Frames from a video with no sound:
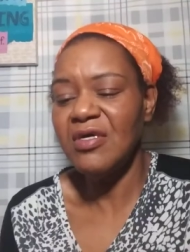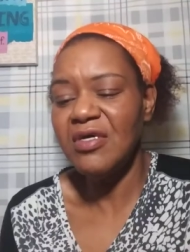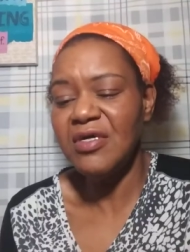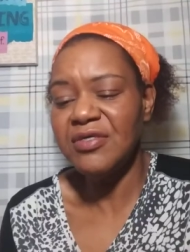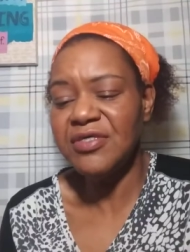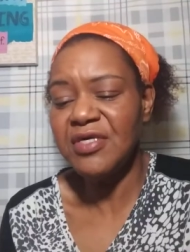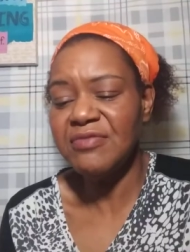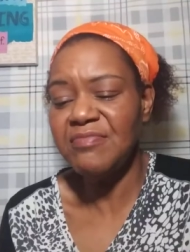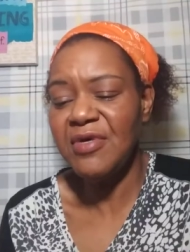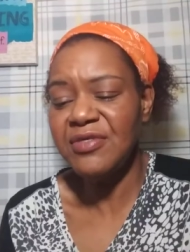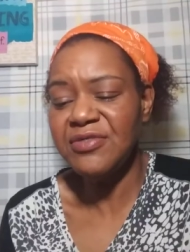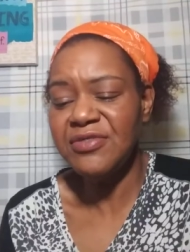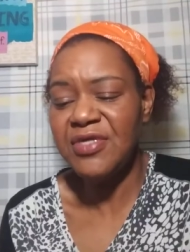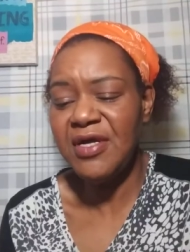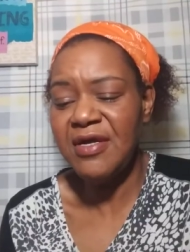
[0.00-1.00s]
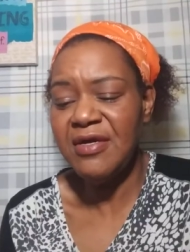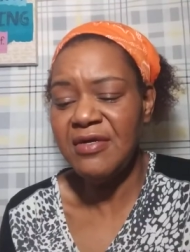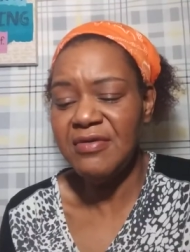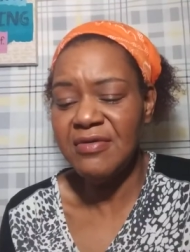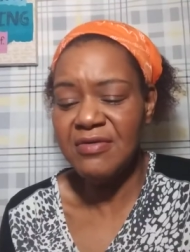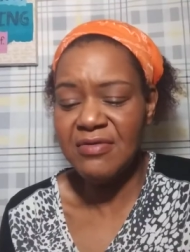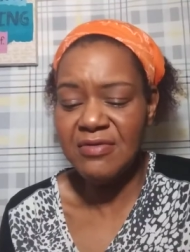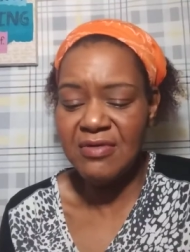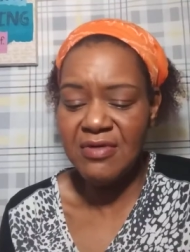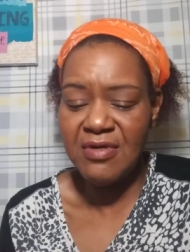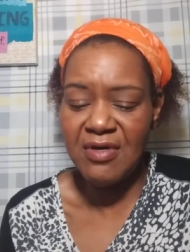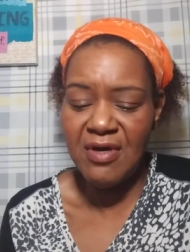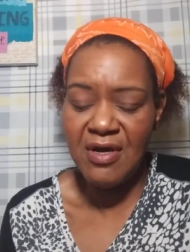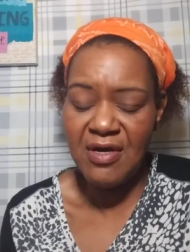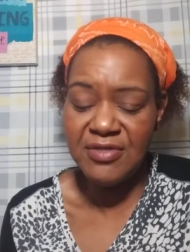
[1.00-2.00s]
It says Mother's Day,
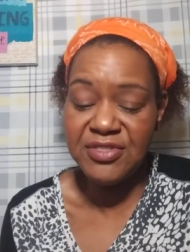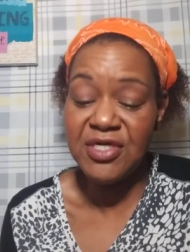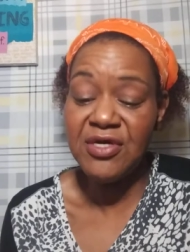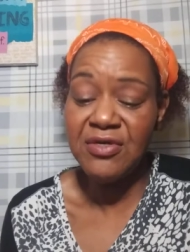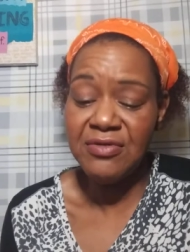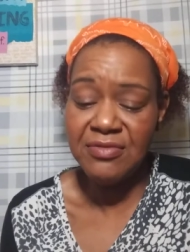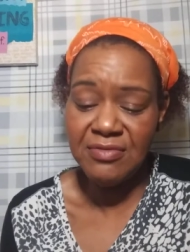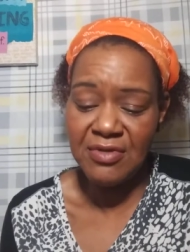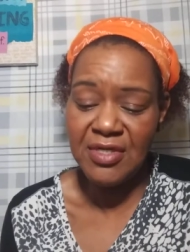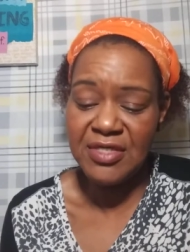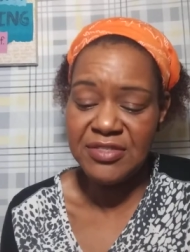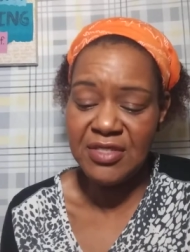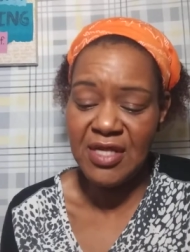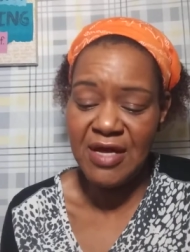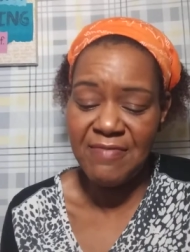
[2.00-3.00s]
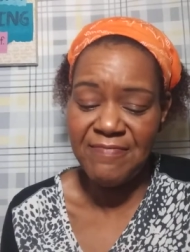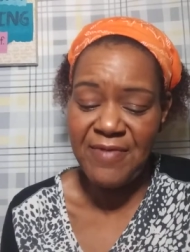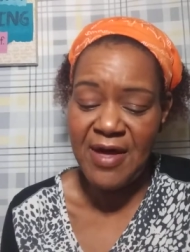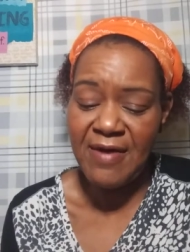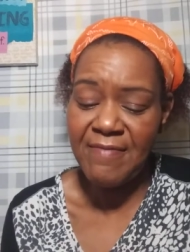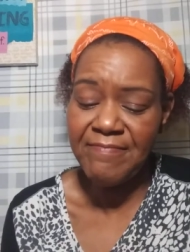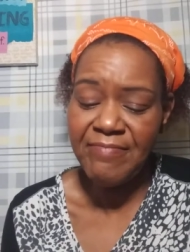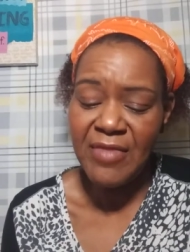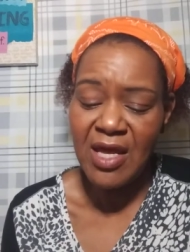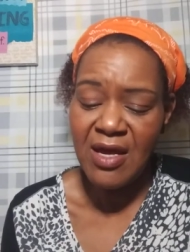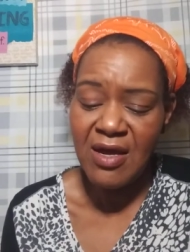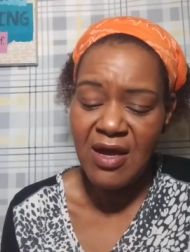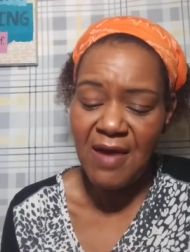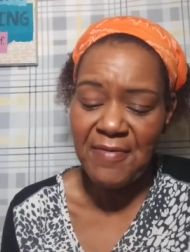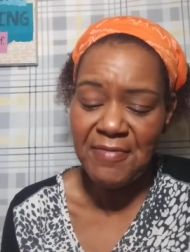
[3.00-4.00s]
uh, Dear Glitz Glam Fam,
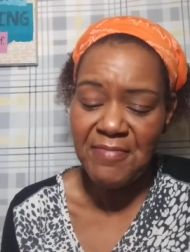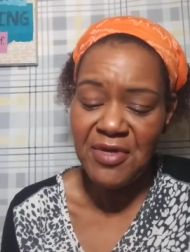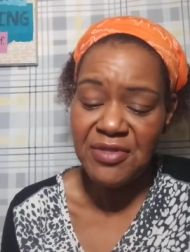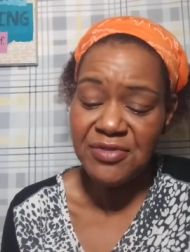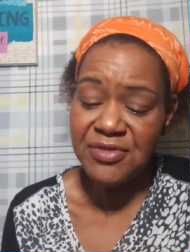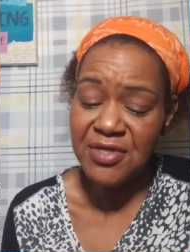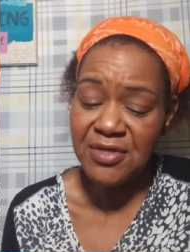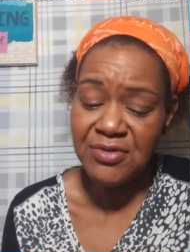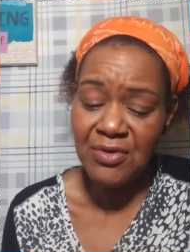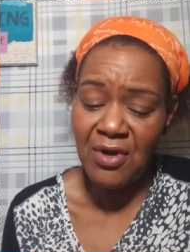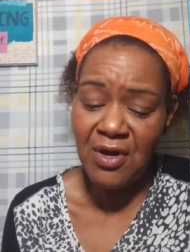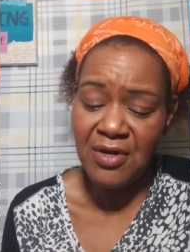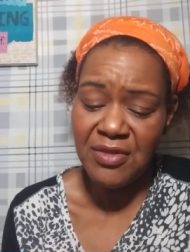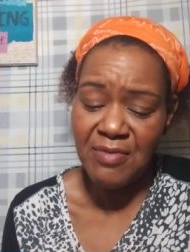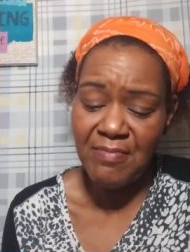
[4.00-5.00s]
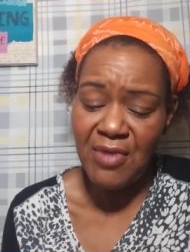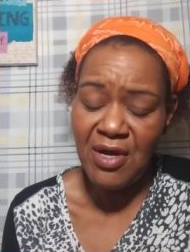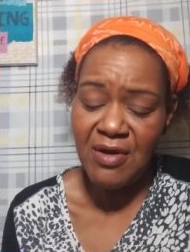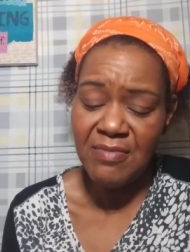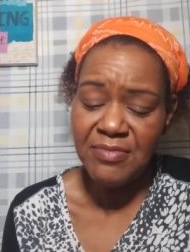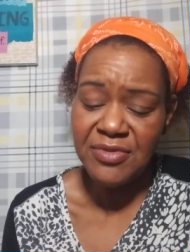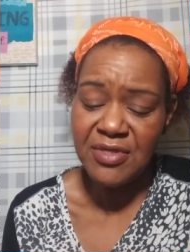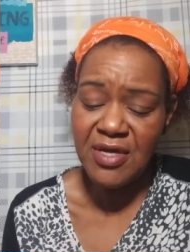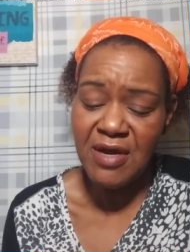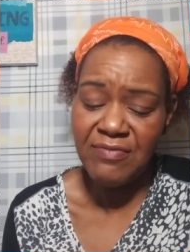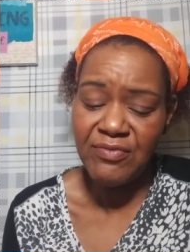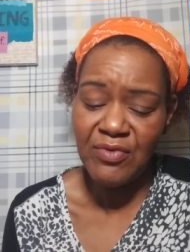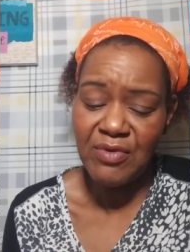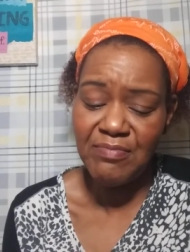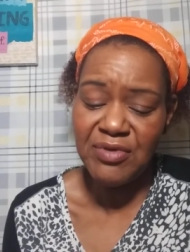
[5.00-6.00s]
Happy Mother's Day to all of the moms.
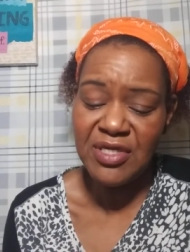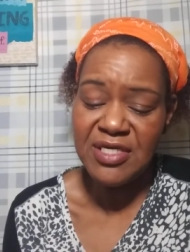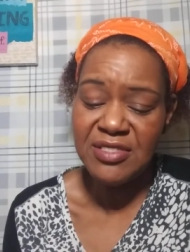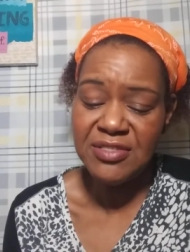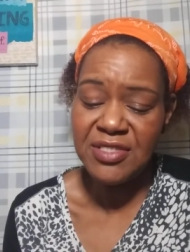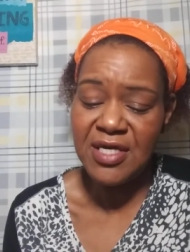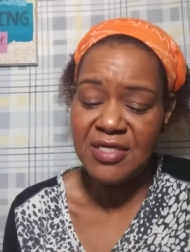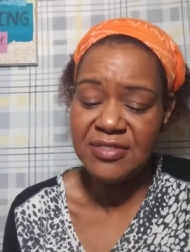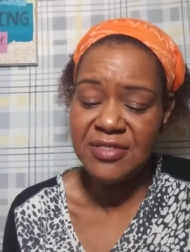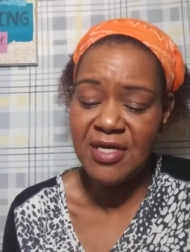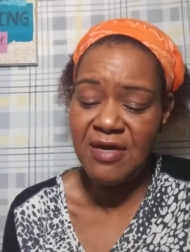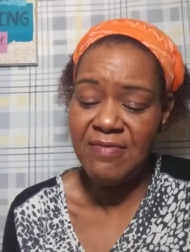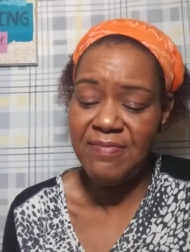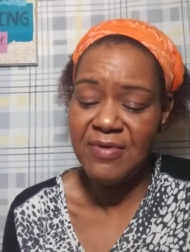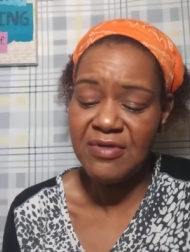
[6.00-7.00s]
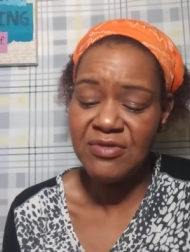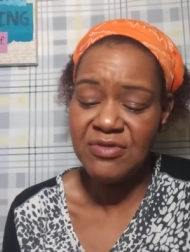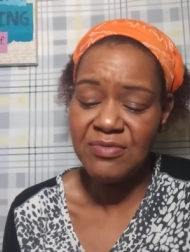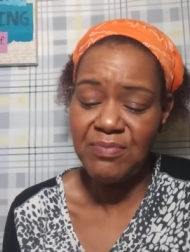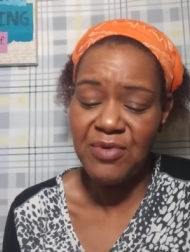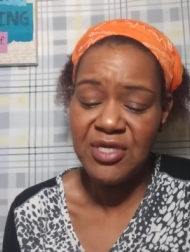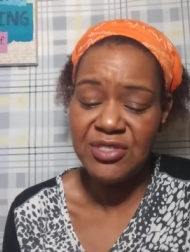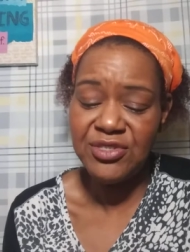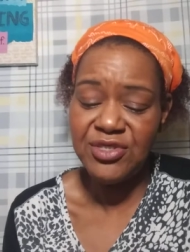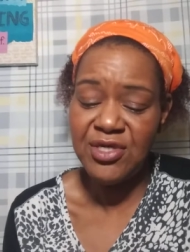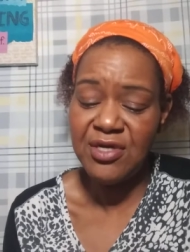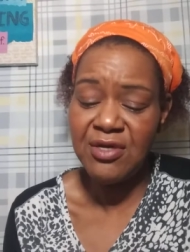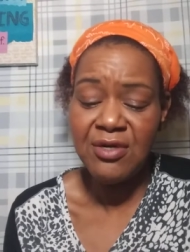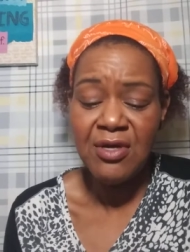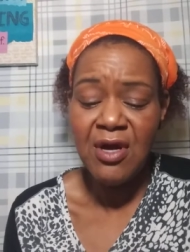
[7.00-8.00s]
Everyone, please stay safe and spread
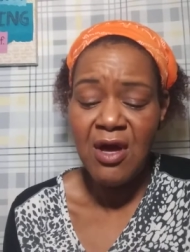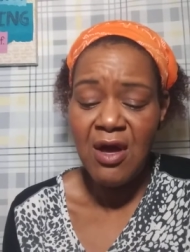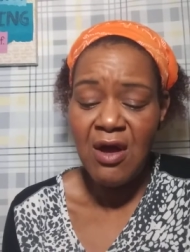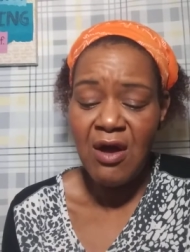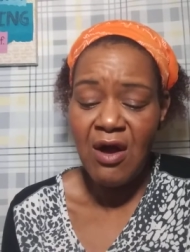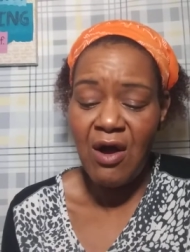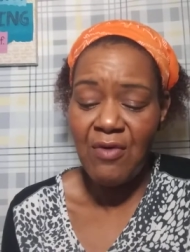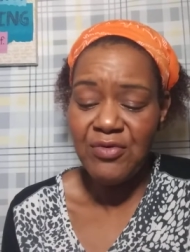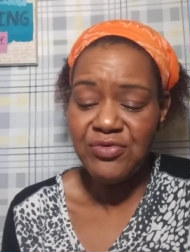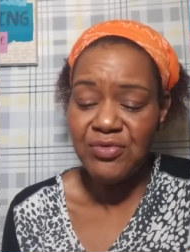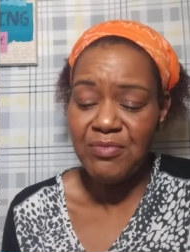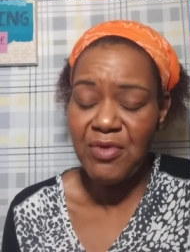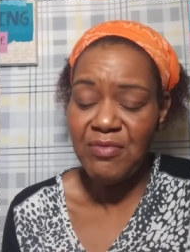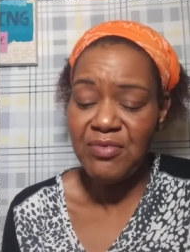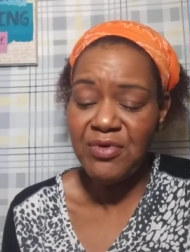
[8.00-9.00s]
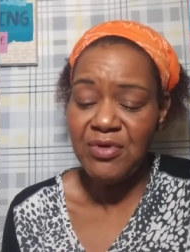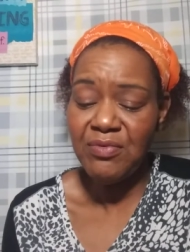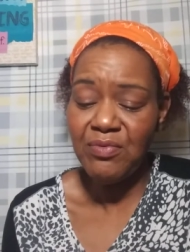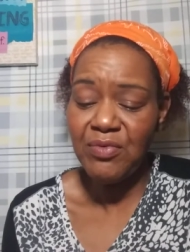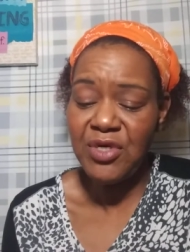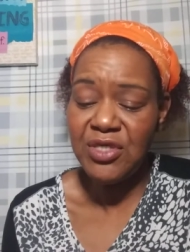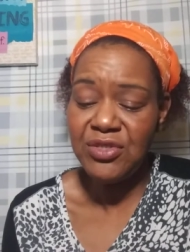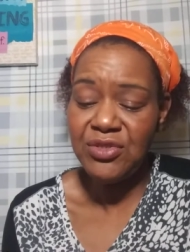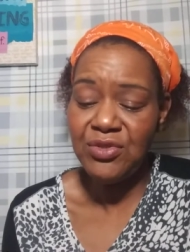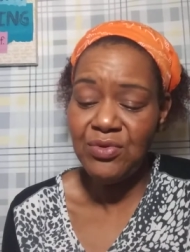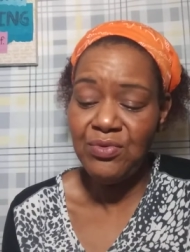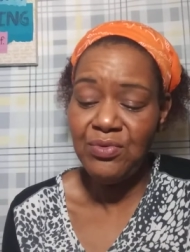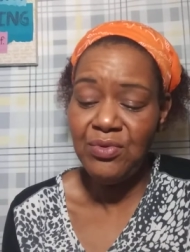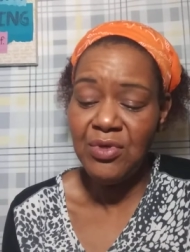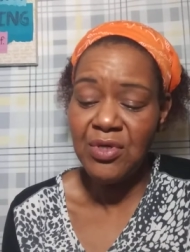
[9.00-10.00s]
cheer. Always remember, we do,
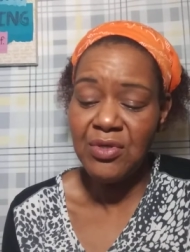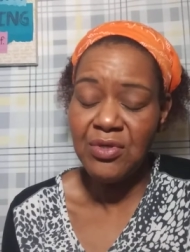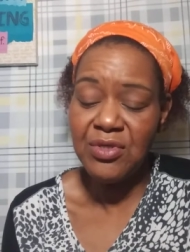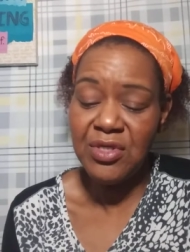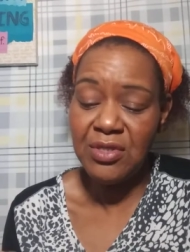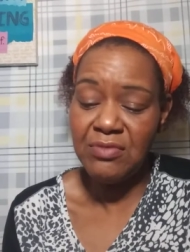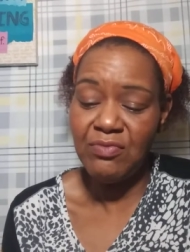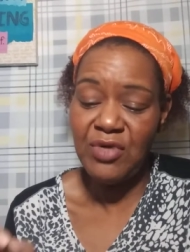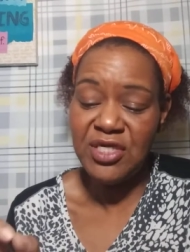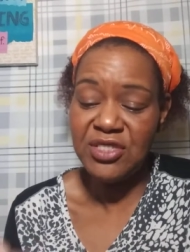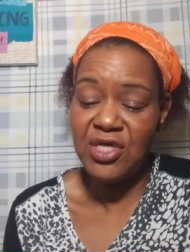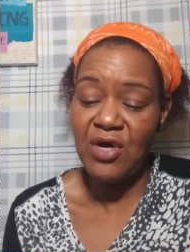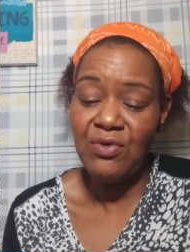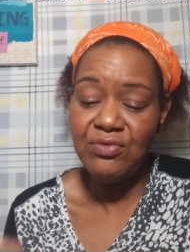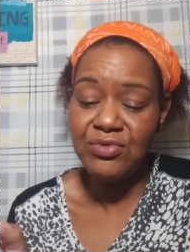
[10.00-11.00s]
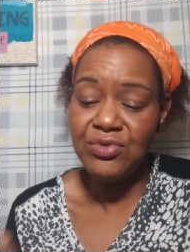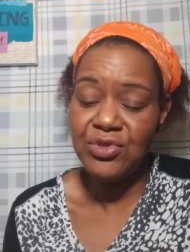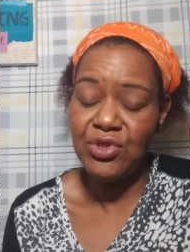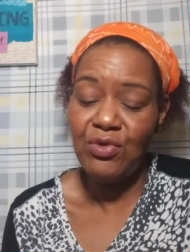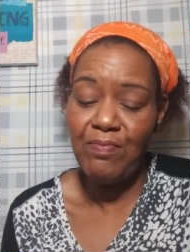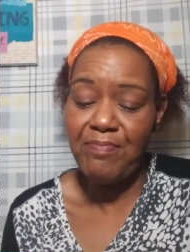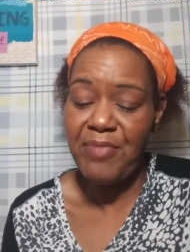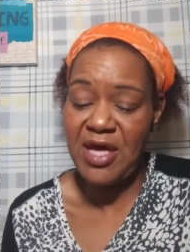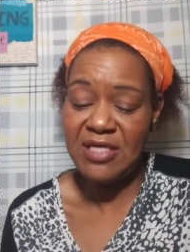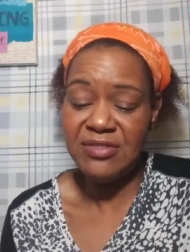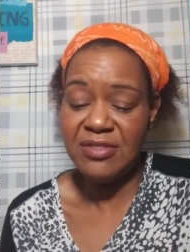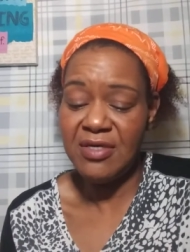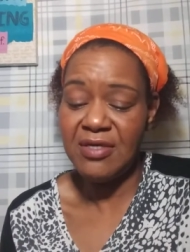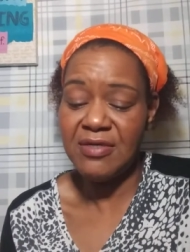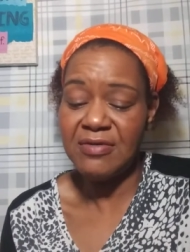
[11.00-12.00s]
we don't do
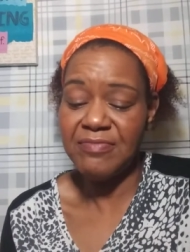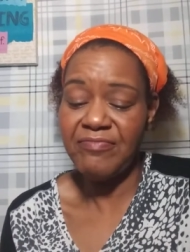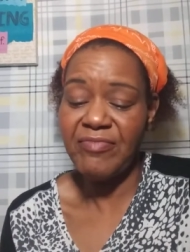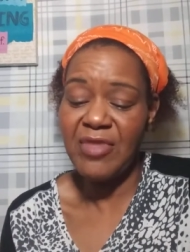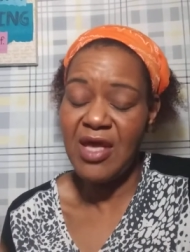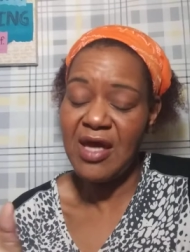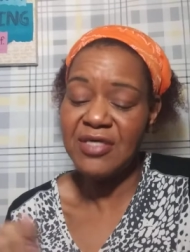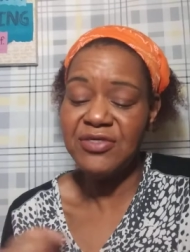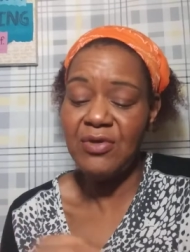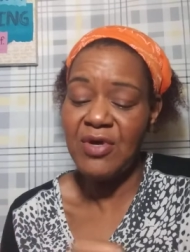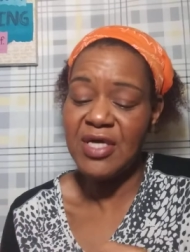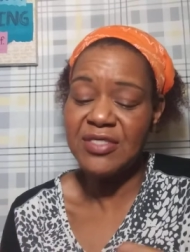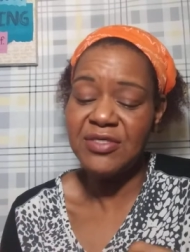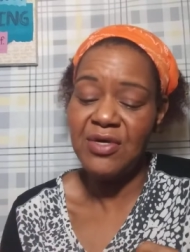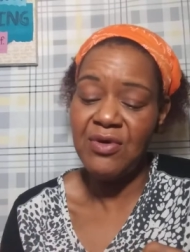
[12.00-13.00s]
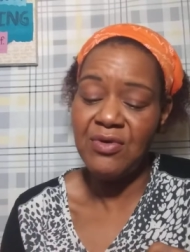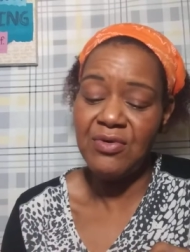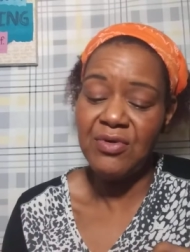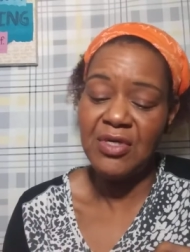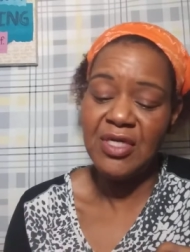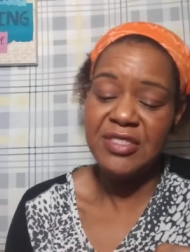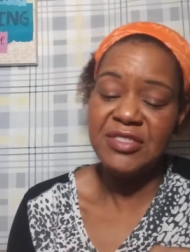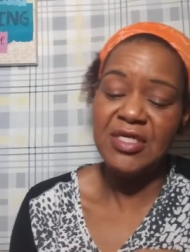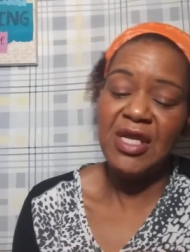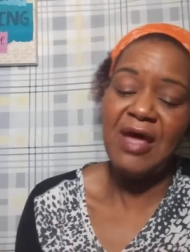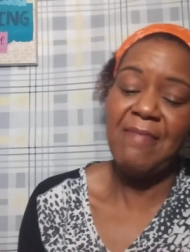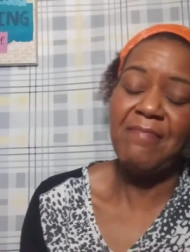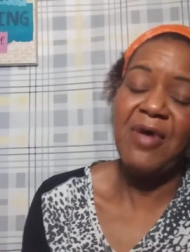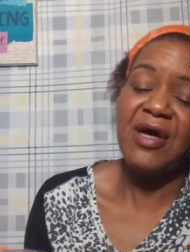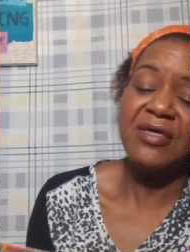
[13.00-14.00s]
basic. XOXO Glitz
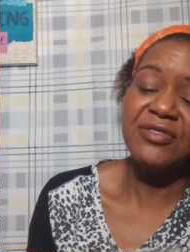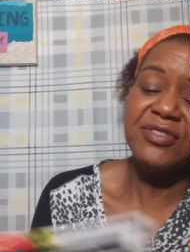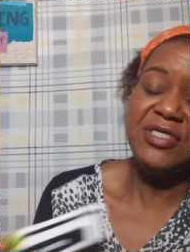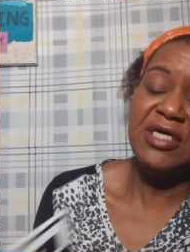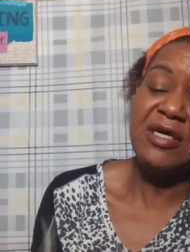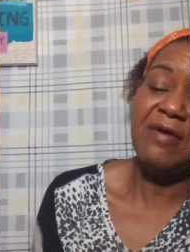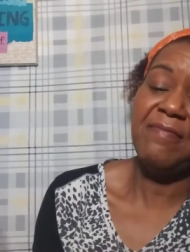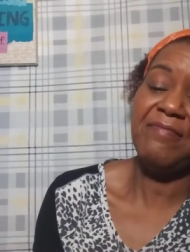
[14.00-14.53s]
Glam Box Team.